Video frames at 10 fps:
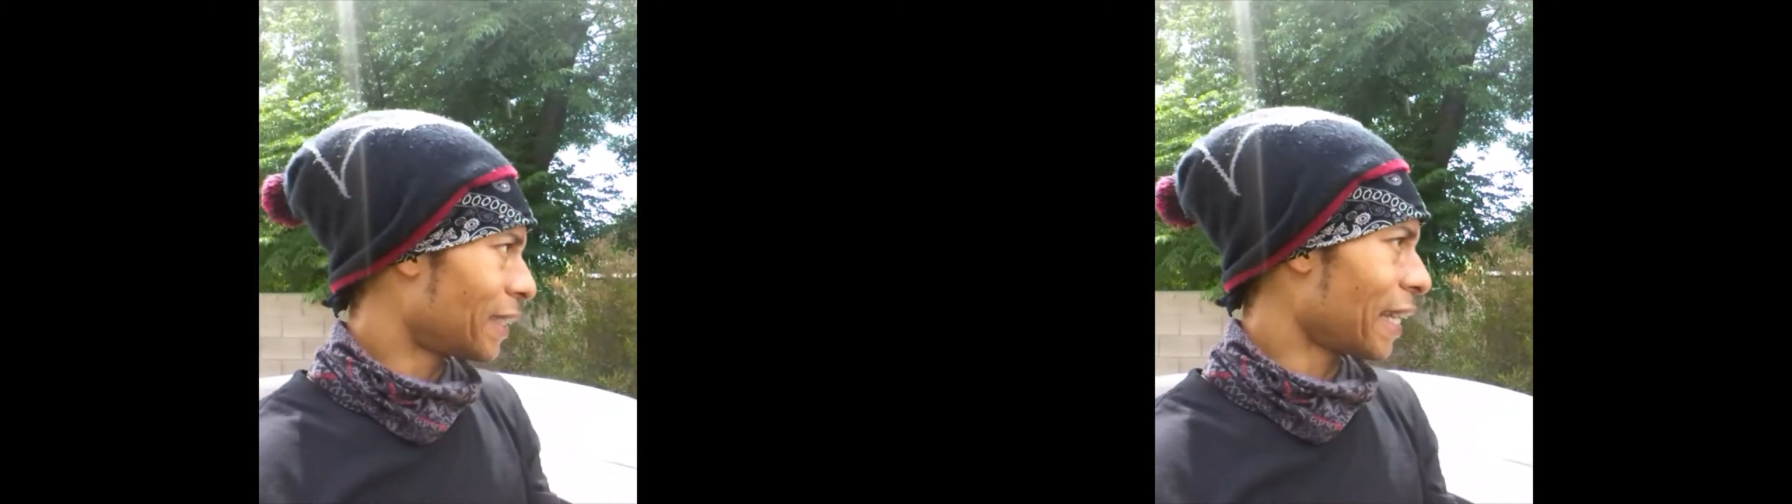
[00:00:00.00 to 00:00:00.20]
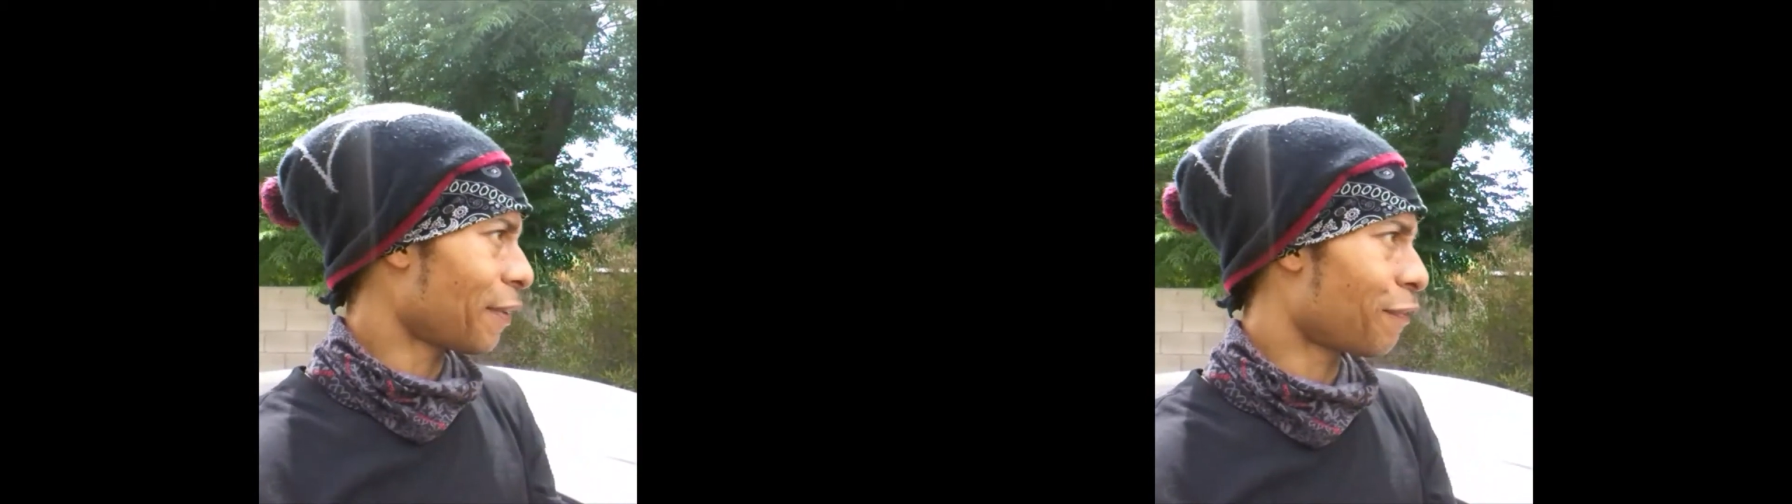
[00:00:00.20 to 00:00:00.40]

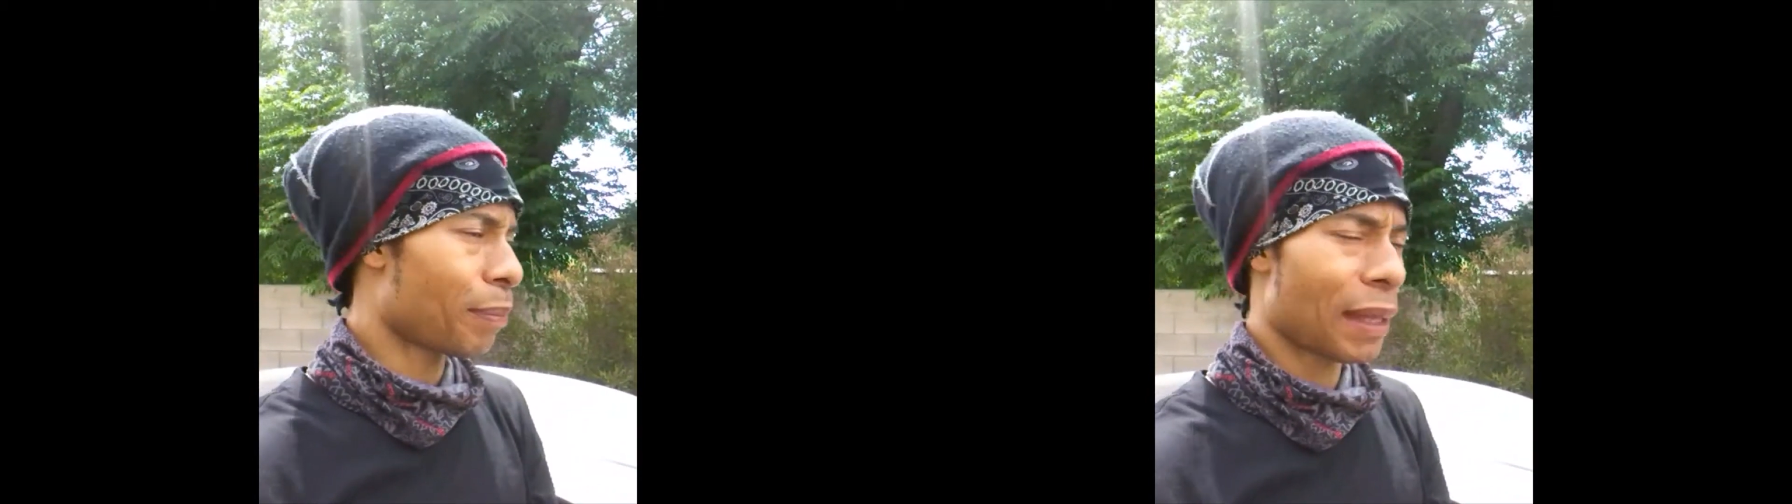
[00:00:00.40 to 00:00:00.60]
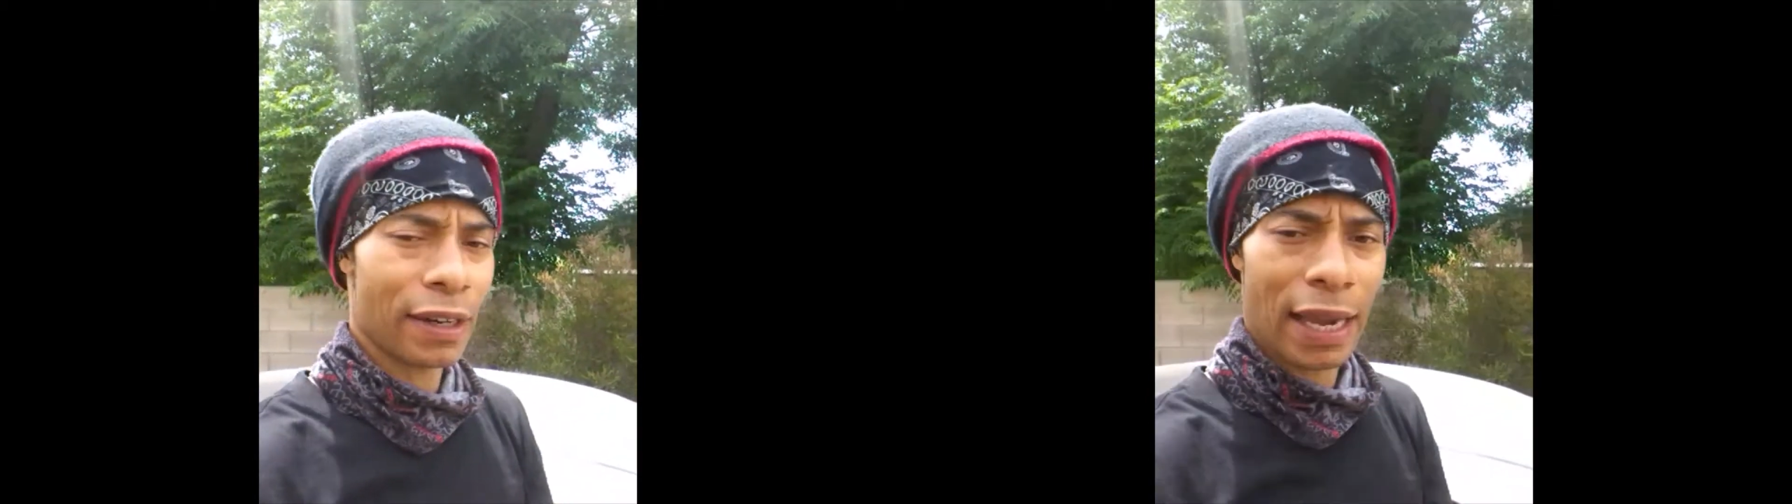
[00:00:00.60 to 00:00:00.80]
take it
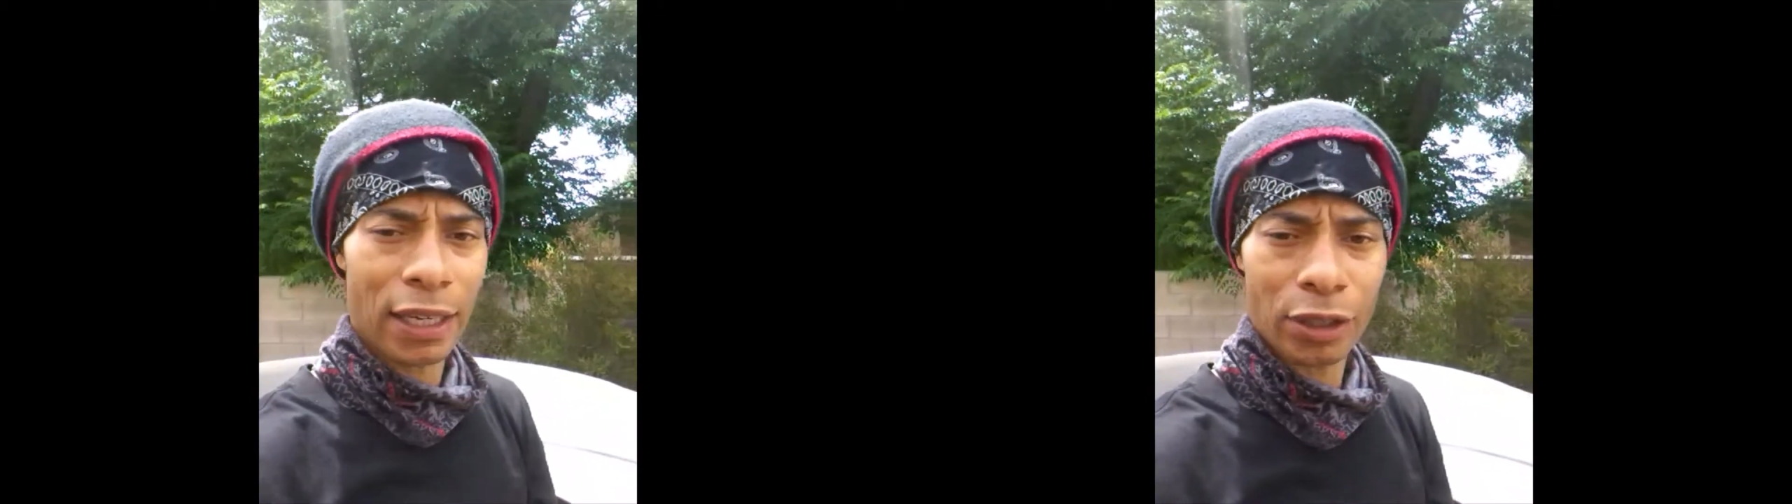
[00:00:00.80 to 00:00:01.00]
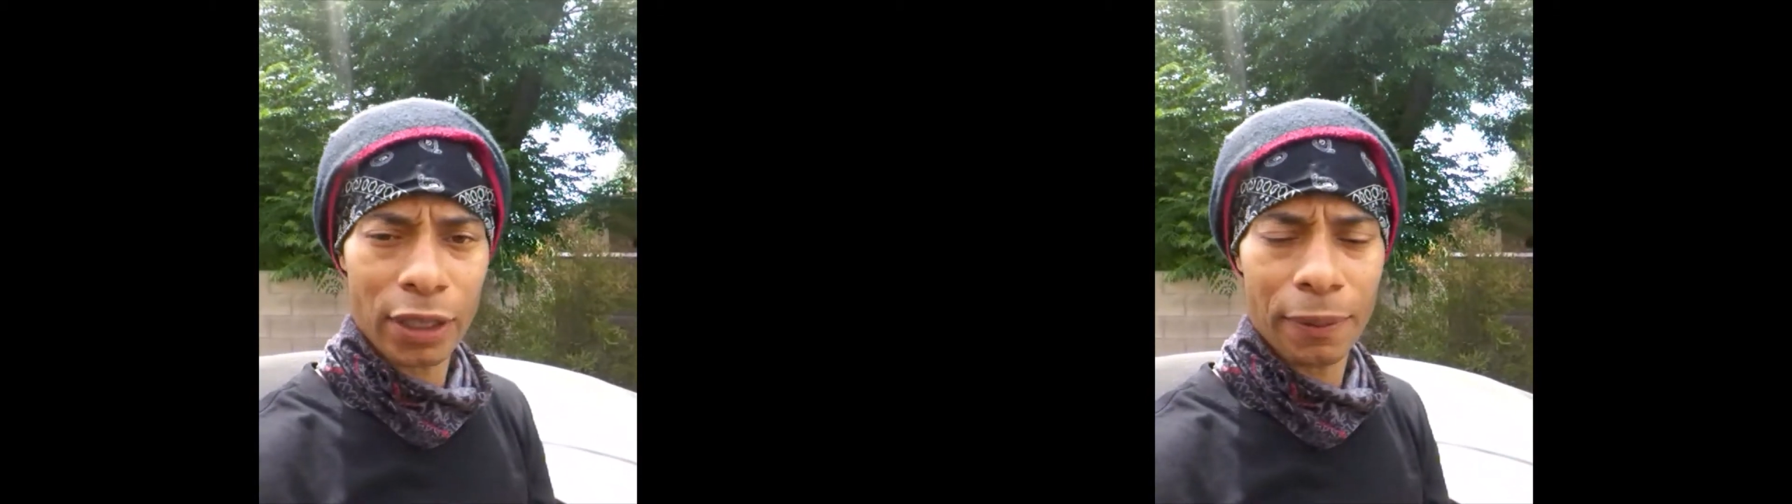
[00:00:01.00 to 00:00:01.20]
from there
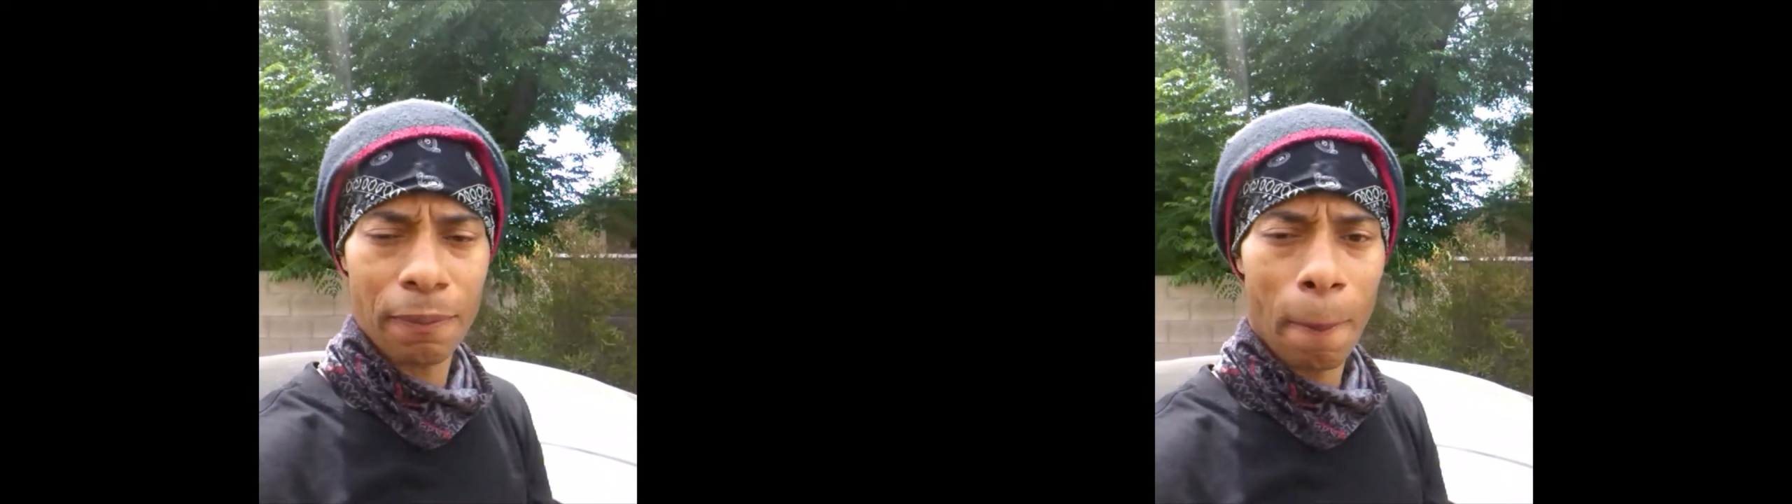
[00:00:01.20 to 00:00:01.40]
actually.